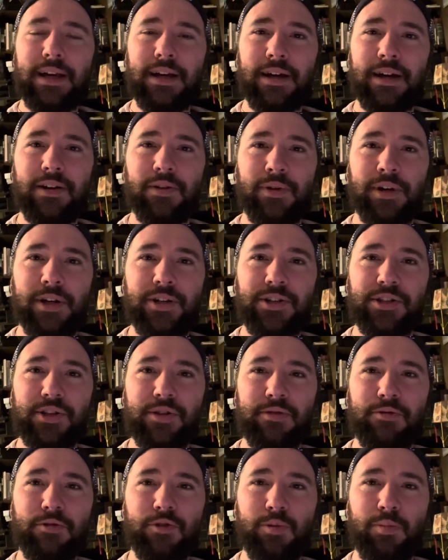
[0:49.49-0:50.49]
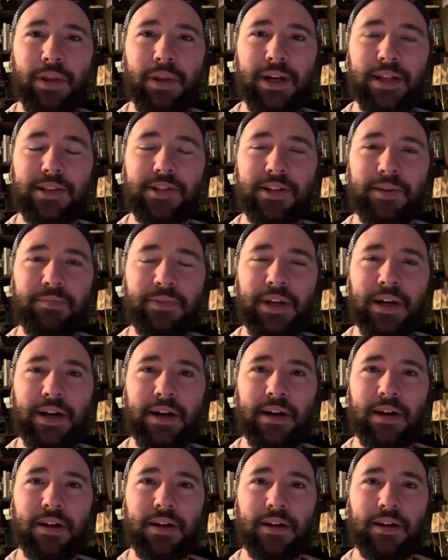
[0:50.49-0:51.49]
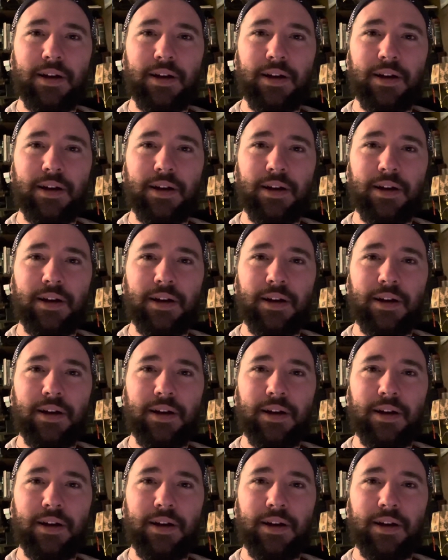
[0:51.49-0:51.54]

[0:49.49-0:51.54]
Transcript: I don't want to just throw the plans up there.